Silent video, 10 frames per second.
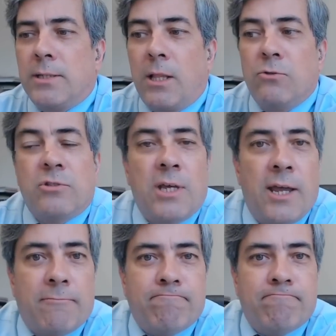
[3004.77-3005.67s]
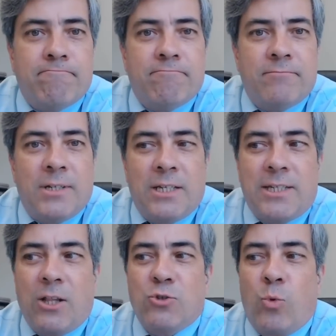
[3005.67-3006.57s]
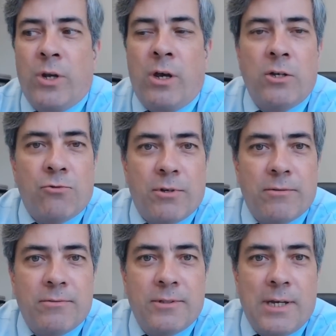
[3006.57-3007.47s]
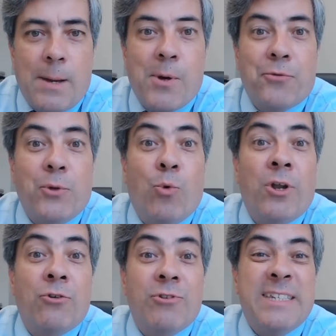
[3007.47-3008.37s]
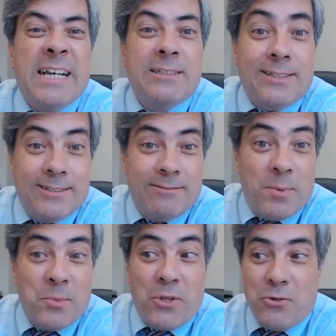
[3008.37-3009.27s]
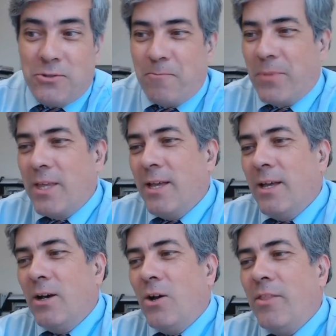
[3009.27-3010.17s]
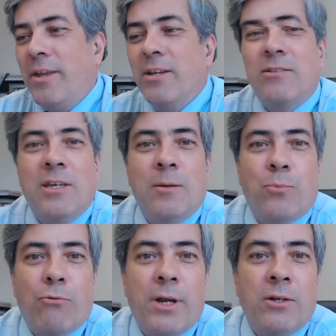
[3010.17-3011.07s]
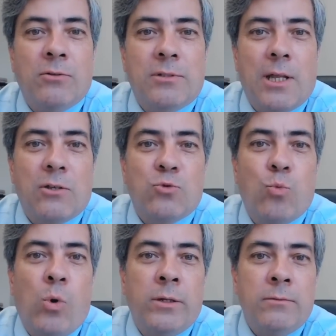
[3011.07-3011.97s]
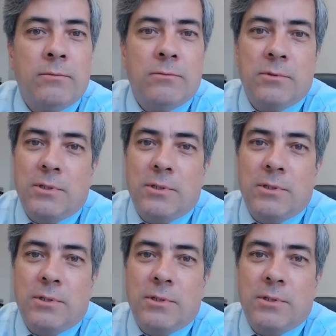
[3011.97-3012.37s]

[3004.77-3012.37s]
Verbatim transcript: Telos ten, Telos one hundred, how about the one hundred Delta, remember those? And then there's the perennial Telos one.